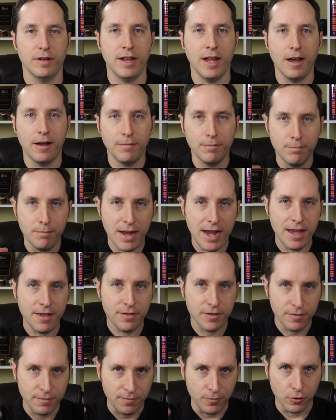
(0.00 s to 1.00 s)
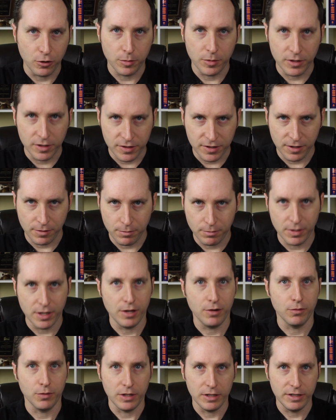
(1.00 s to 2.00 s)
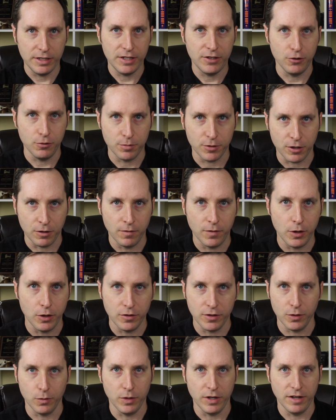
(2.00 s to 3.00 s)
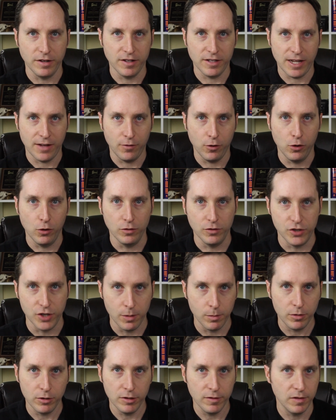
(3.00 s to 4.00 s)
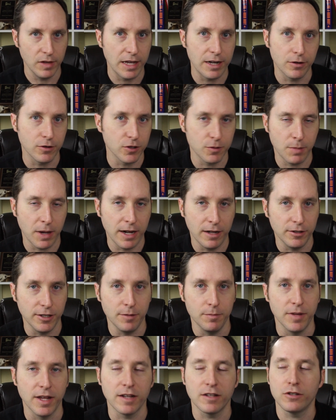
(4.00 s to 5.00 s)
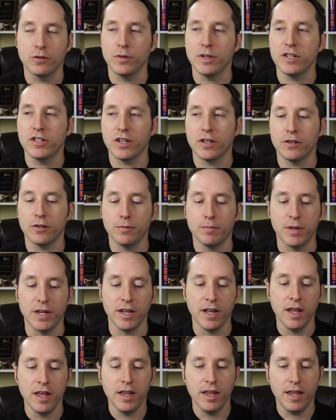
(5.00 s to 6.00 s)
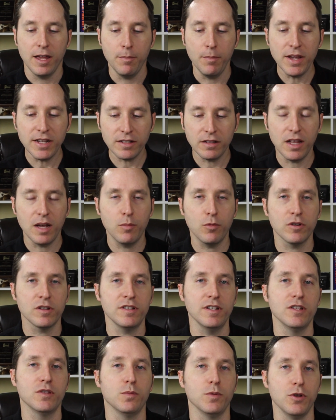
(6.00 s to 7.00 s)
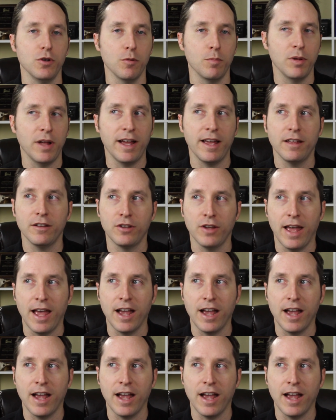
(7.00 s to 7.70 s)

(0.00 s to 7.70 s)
Now, math and formulas can be really super confusing when you just have a whole jumble of letters piled up next to each other, but it makes a lot more sense when you apply it to